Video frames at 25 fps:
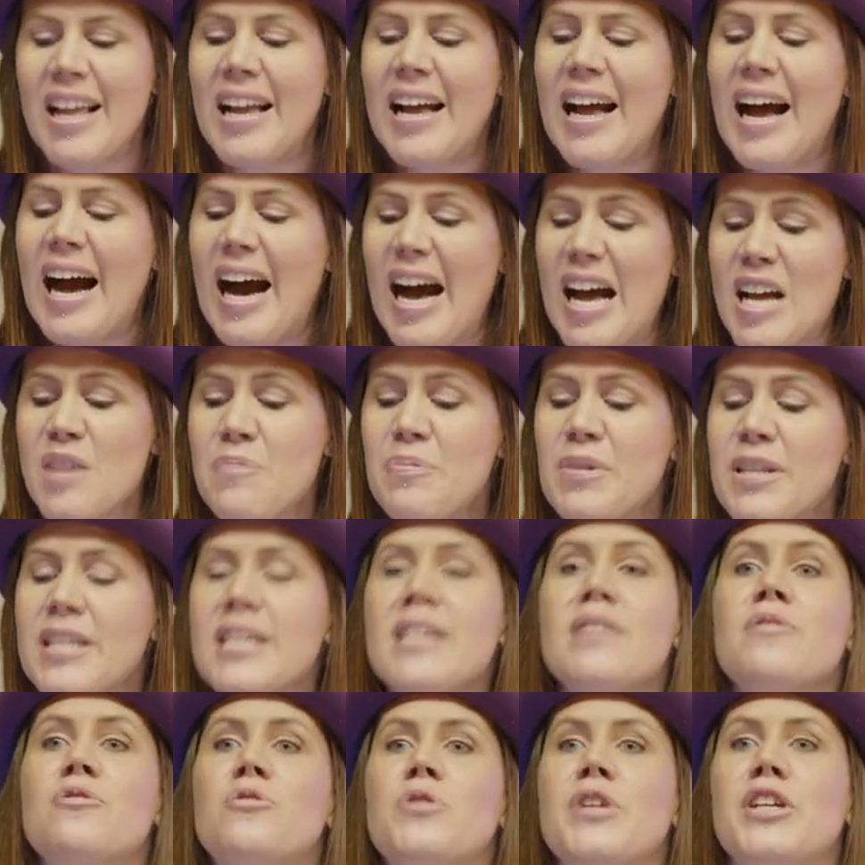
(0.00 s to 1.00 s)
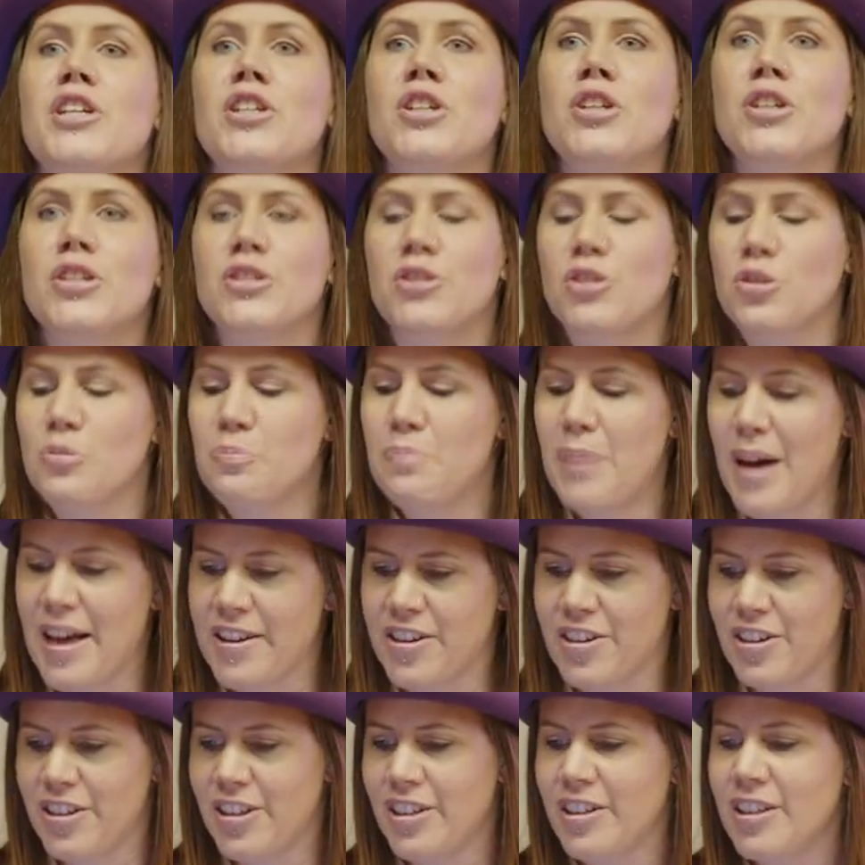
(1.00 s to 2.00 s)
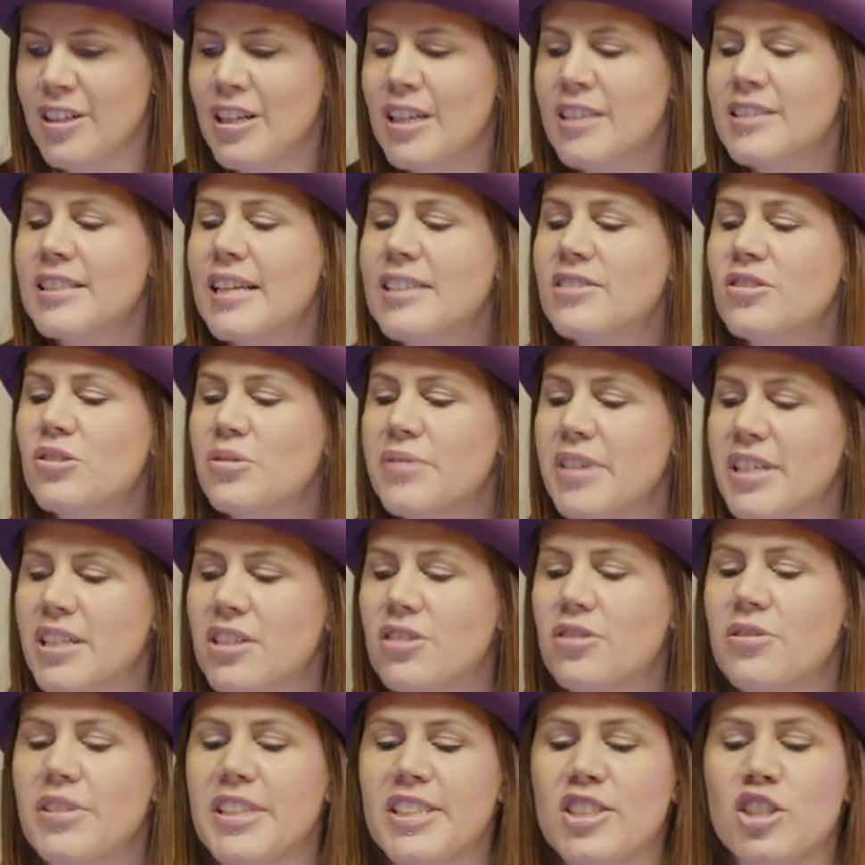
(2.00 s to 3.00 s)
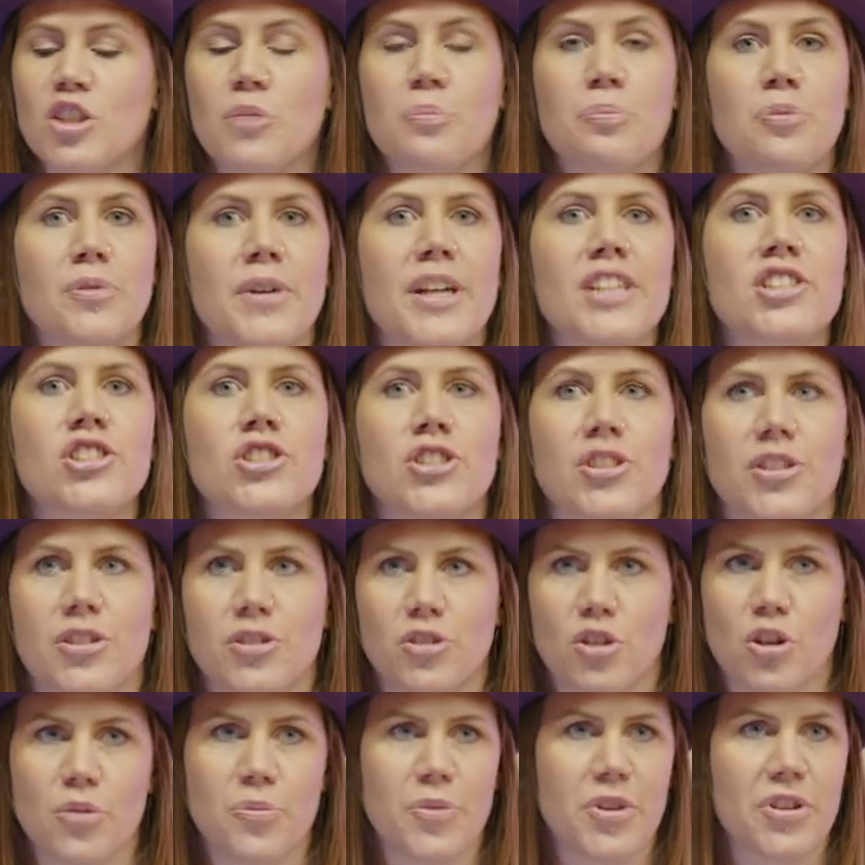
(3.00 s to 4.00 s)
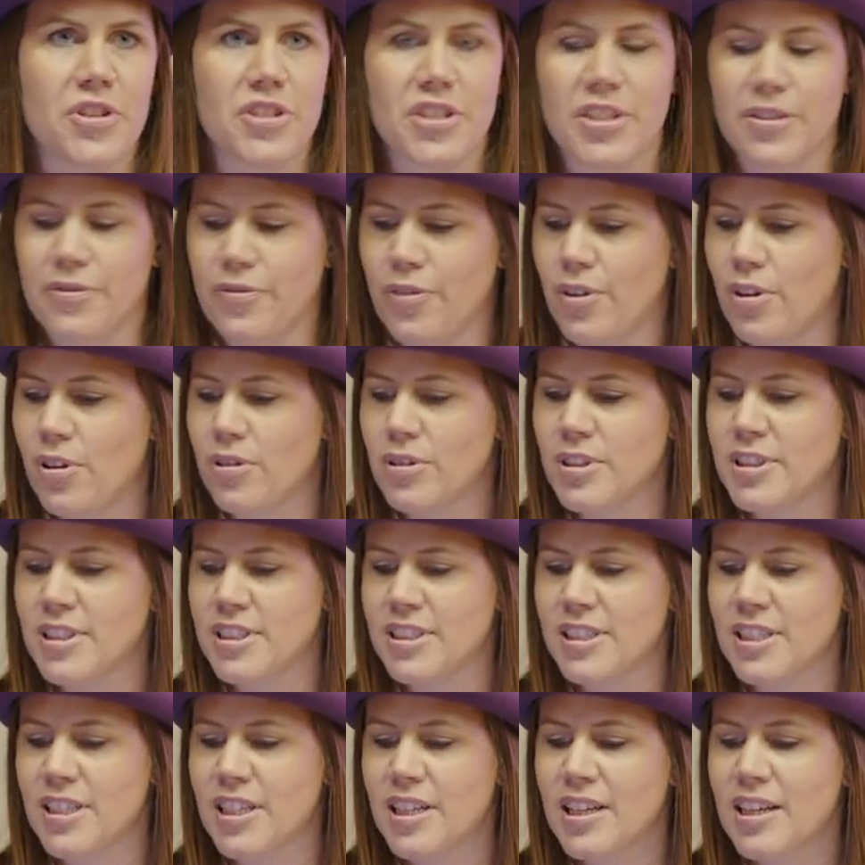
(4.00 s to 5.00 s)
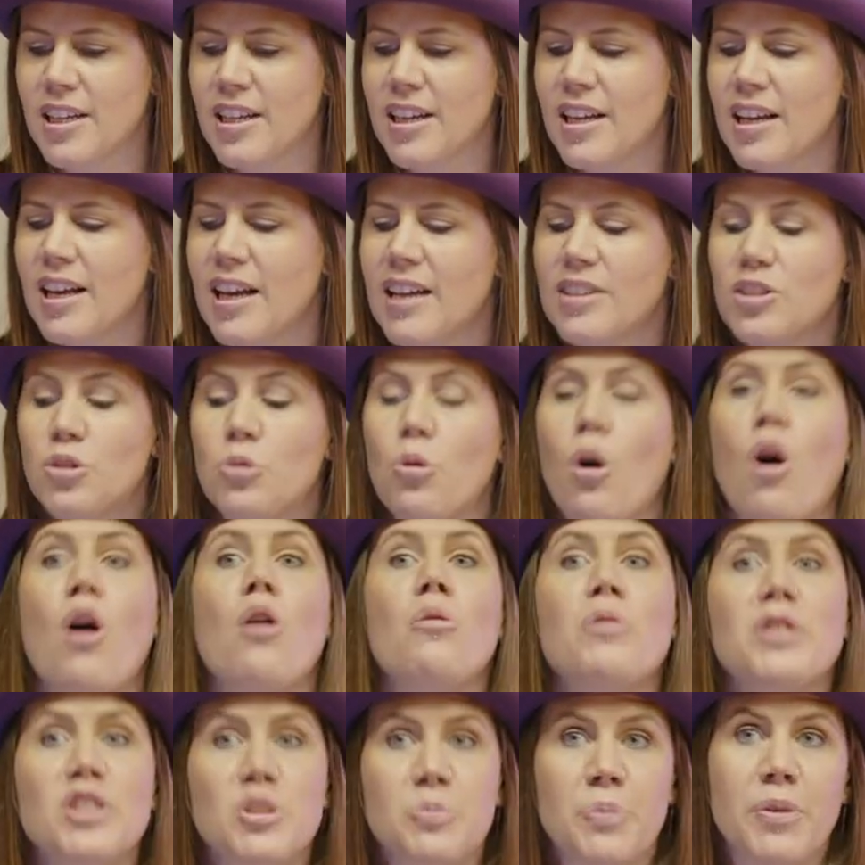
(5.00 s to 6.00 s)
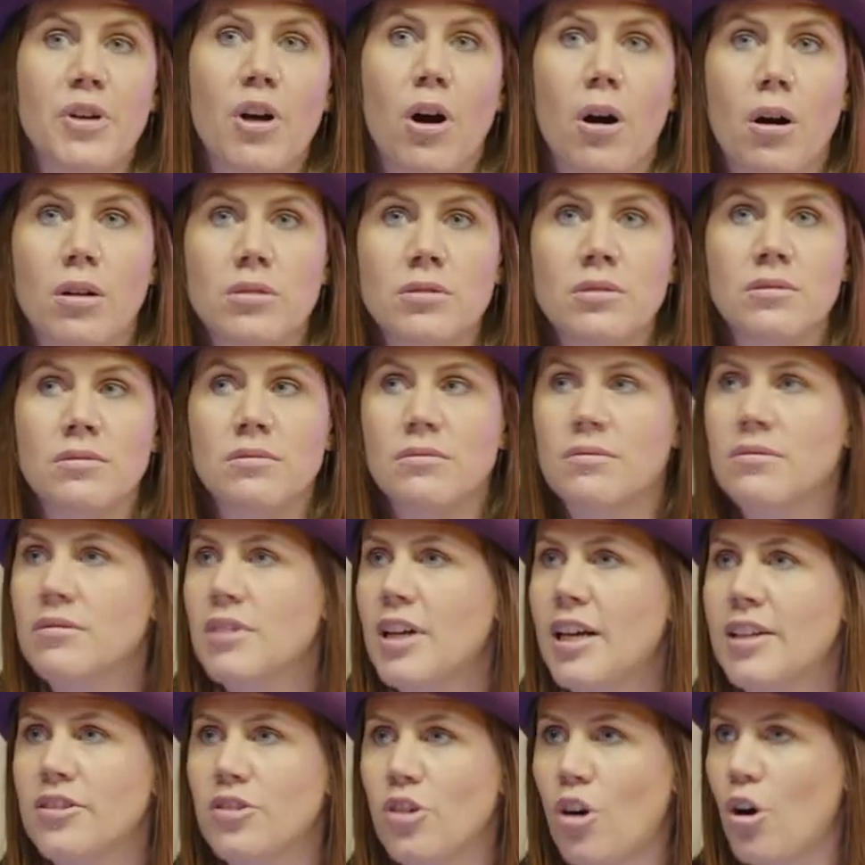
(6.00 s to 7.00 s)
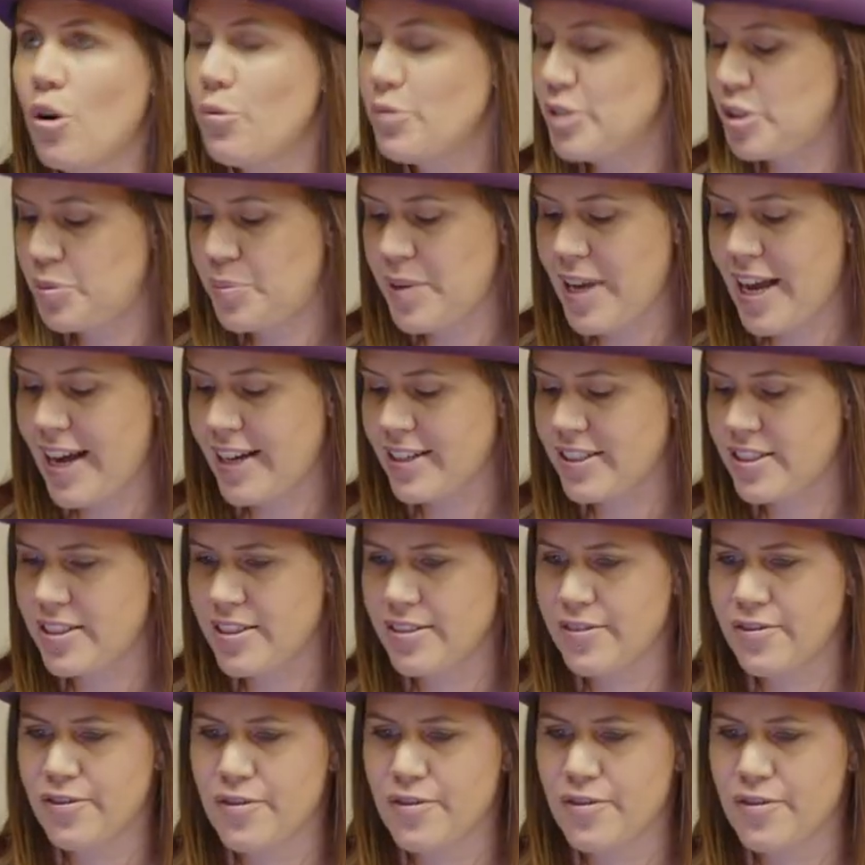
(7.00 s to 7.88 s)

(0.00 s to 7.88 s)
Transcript: I believe we could do better than to increase the pressure on community folks to always be on and always be active.